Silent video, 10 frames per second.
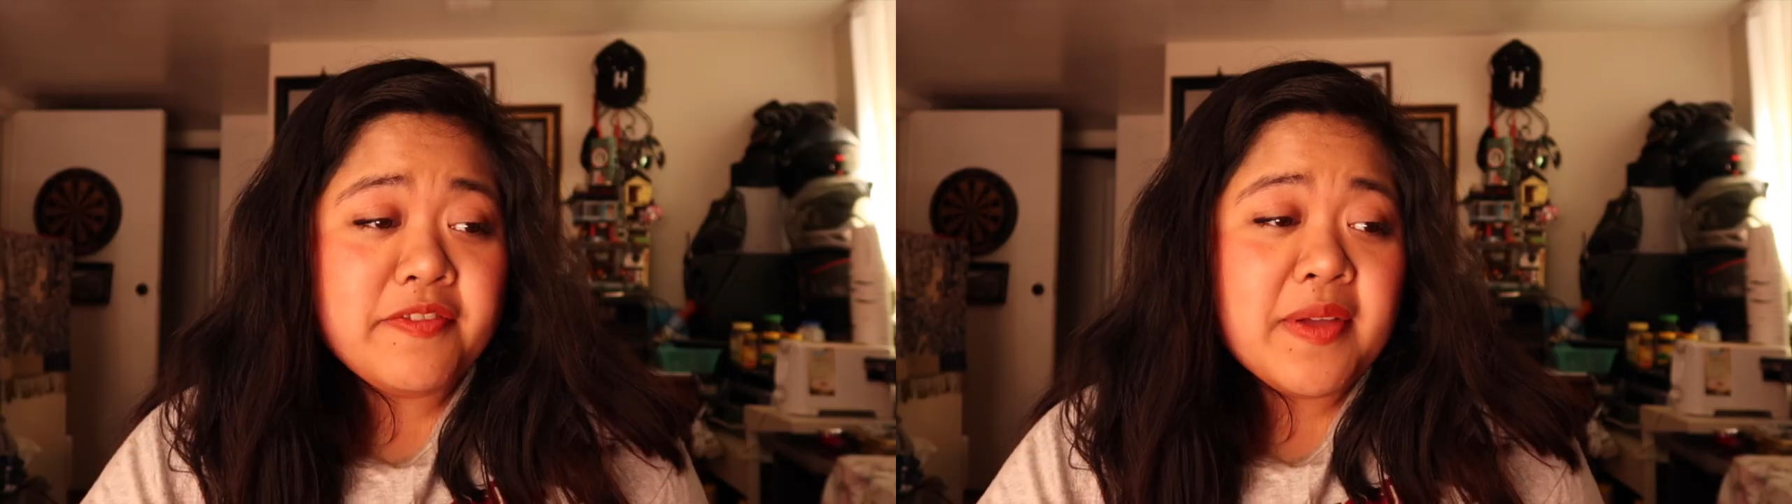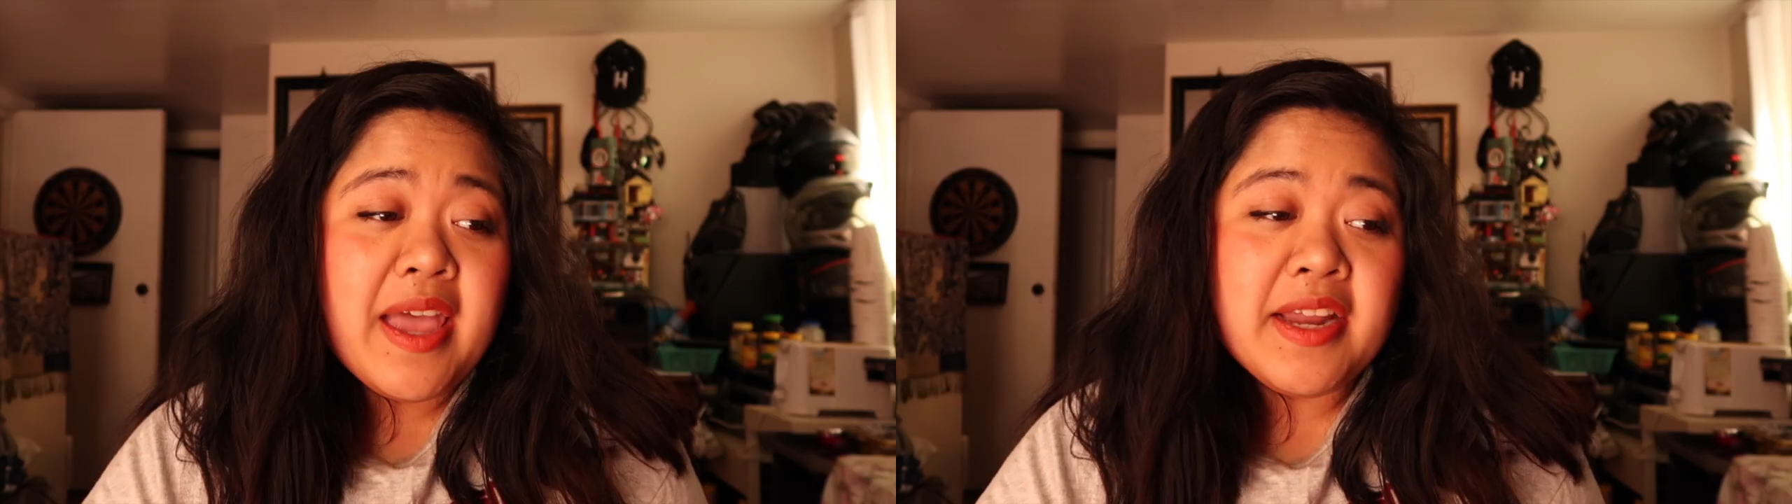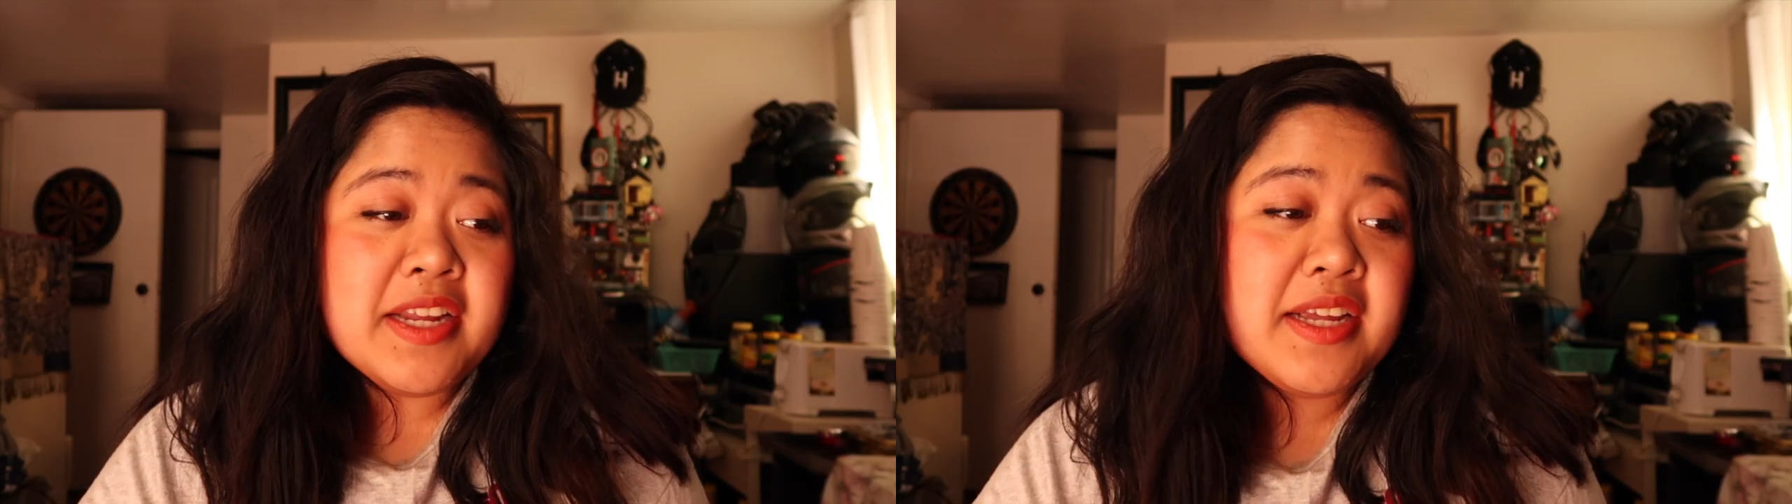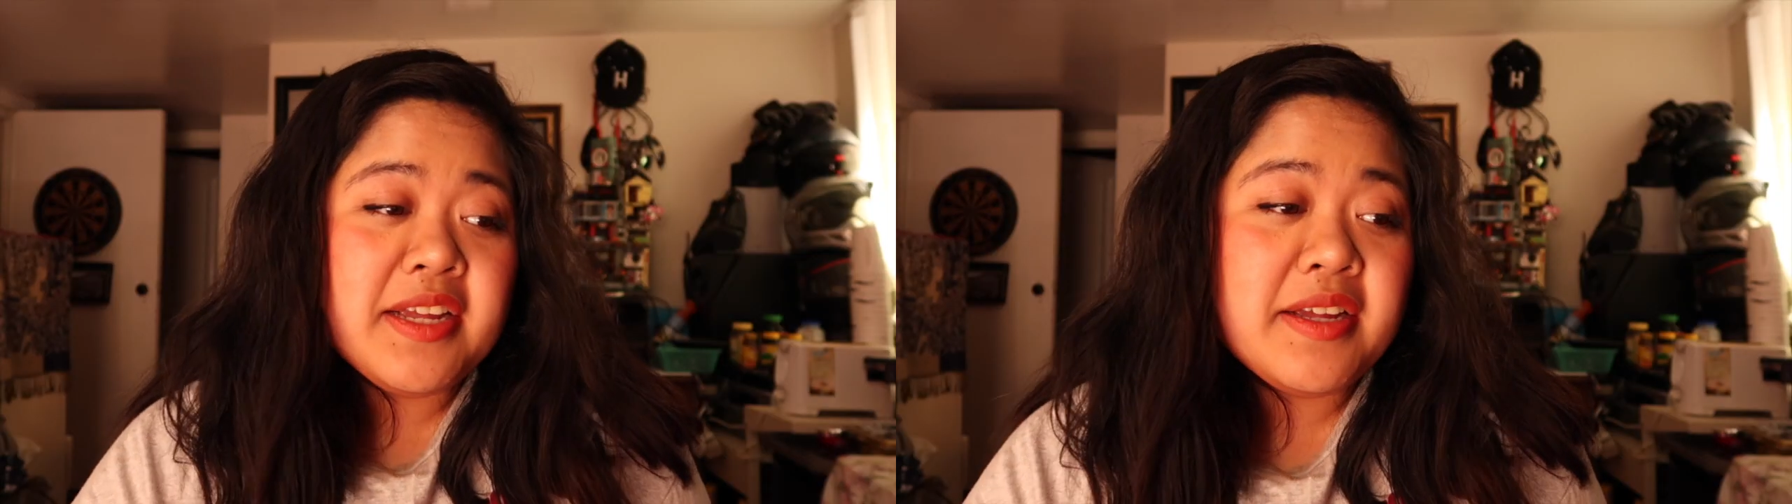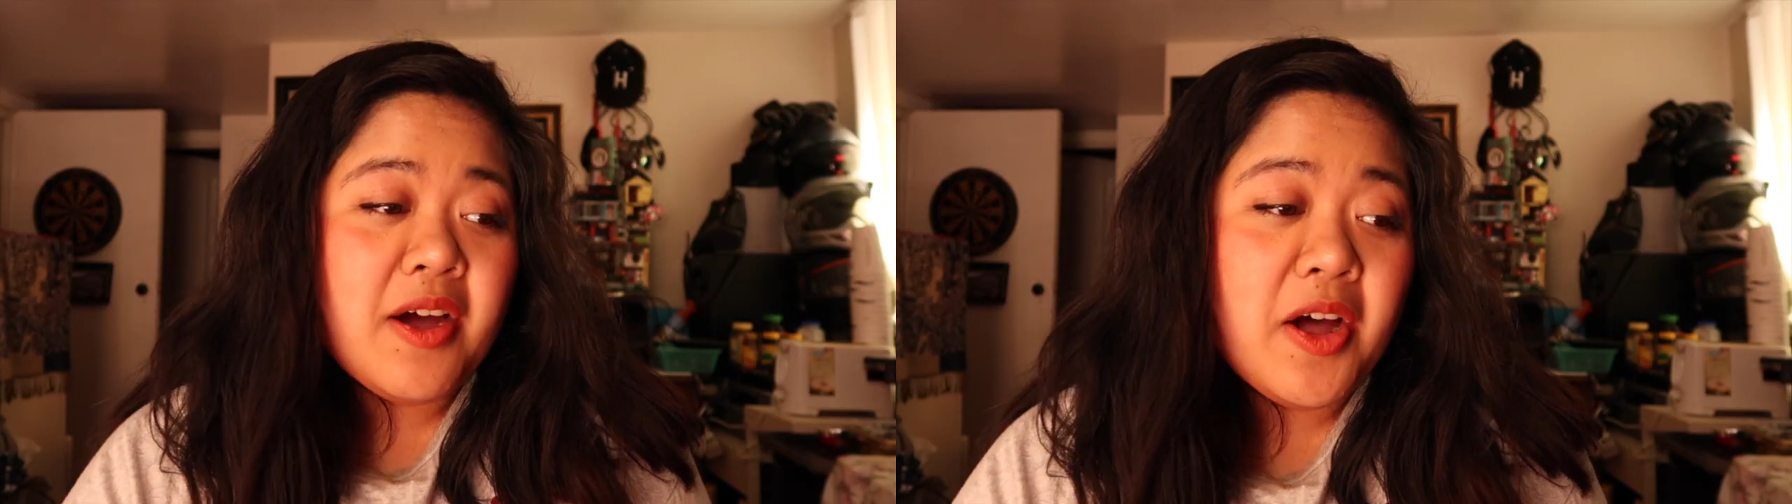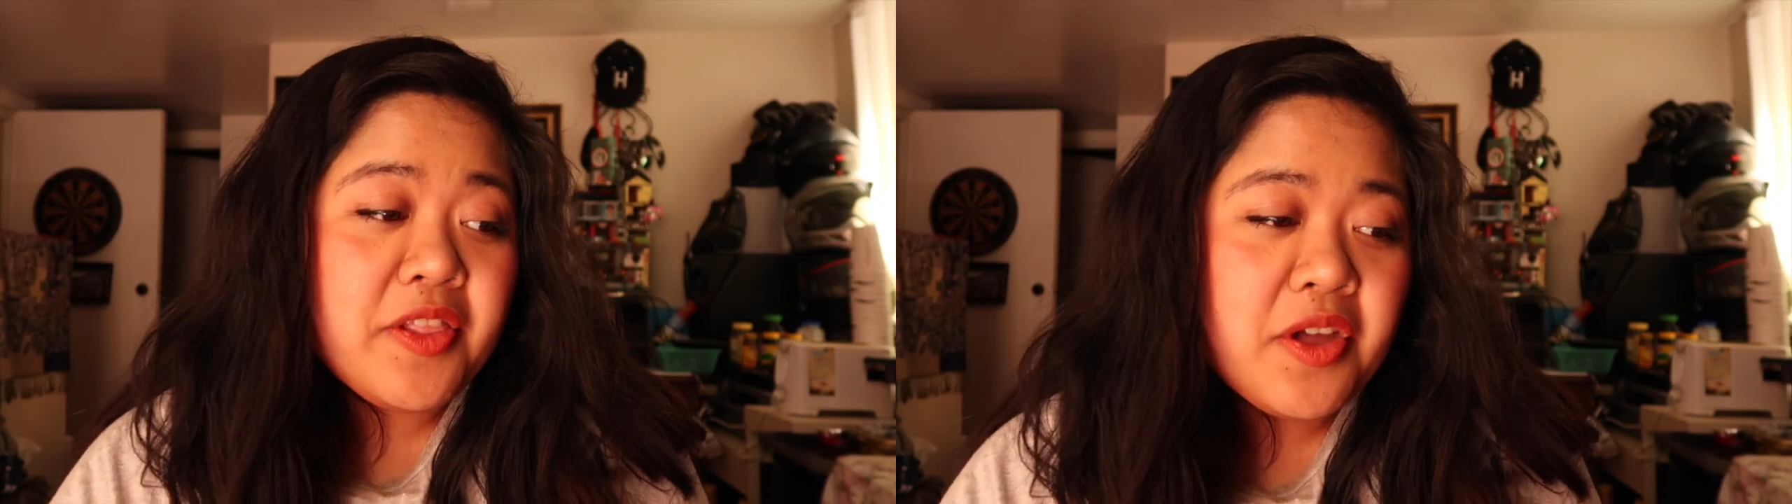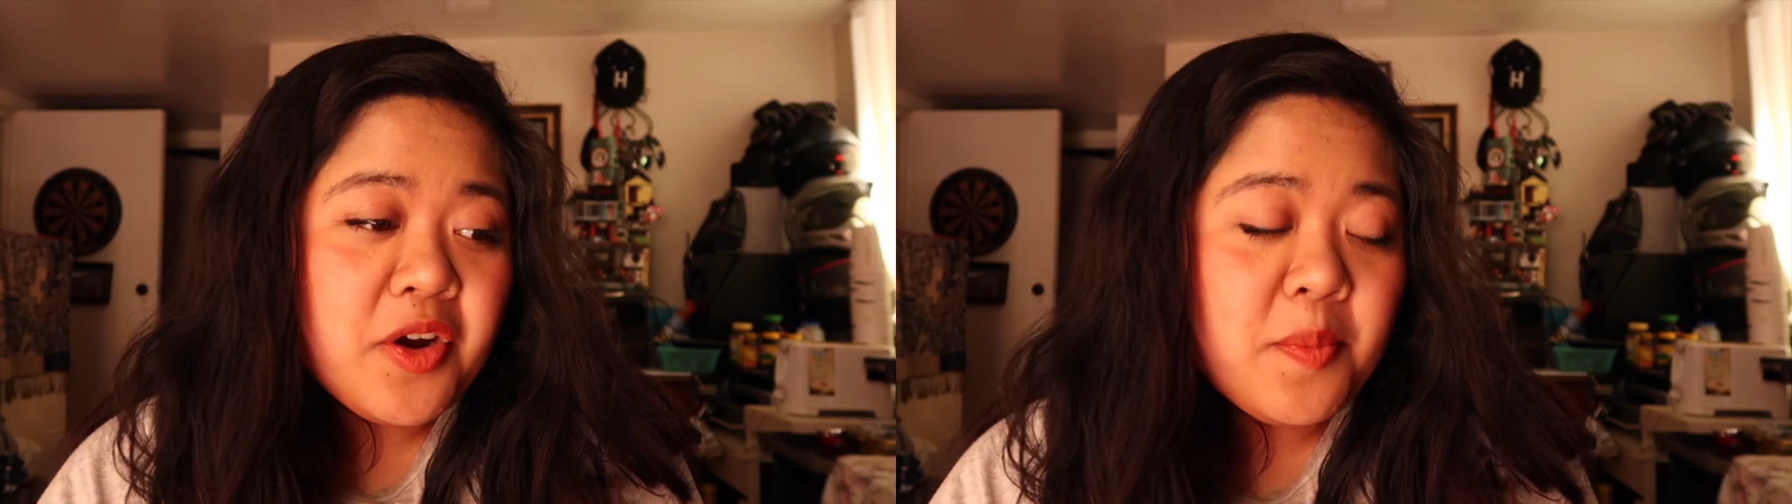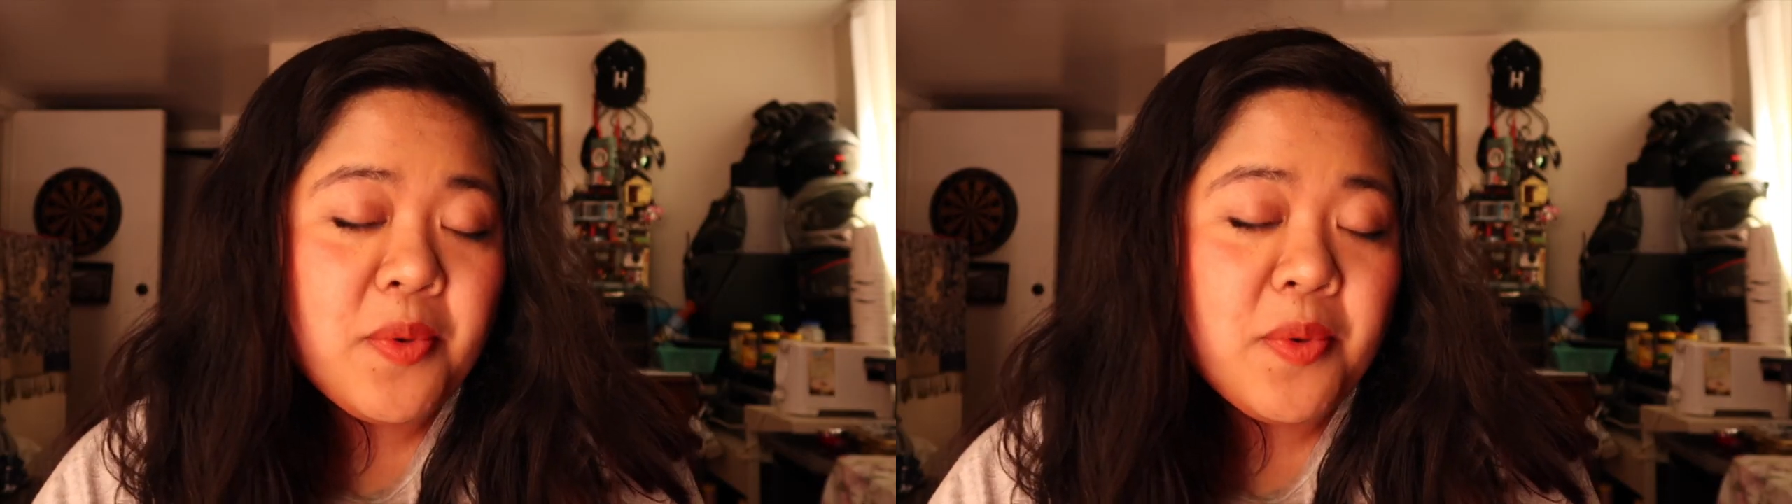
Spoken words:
If any other